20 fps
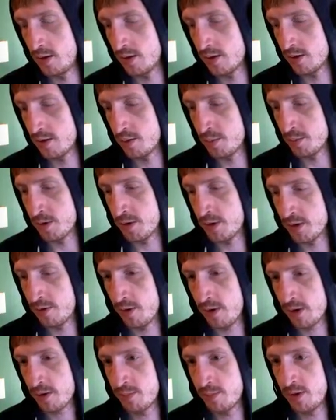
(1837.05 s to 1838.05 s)
Someone can
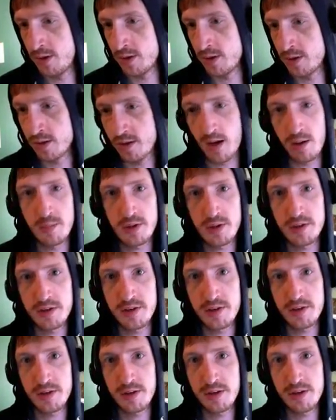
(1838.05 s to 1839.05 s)
correct me in the
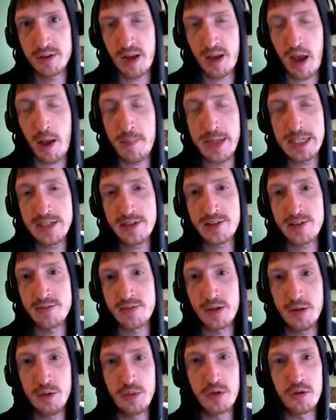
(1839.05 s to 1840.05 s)
comments if
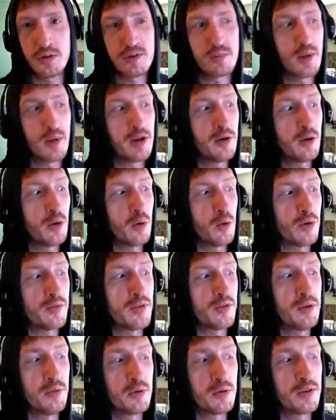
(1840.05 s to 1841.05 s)
anyone knows better or if
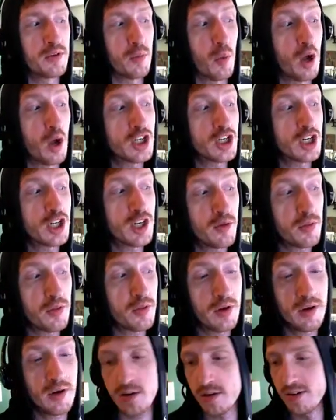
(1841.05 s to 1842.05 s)
anyone is watching out
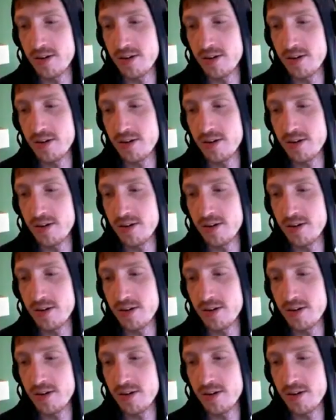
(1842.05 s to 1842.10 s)
there.